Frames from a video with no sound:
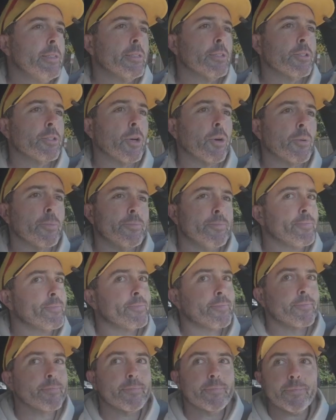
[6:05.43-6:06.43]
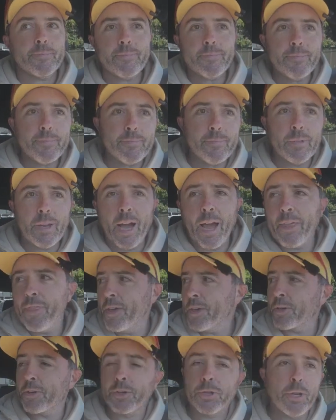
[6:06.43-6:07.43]
So I
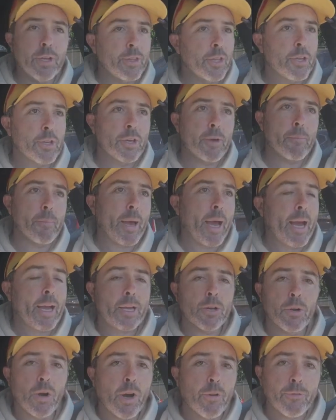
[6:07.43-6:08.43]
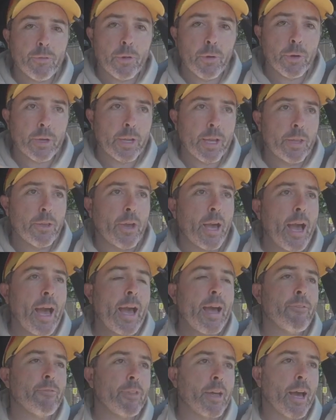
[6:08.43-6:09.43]
think you're good. Then you come back and offload it, and you
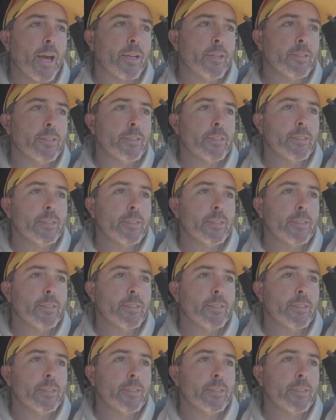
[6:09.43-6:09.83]
have that.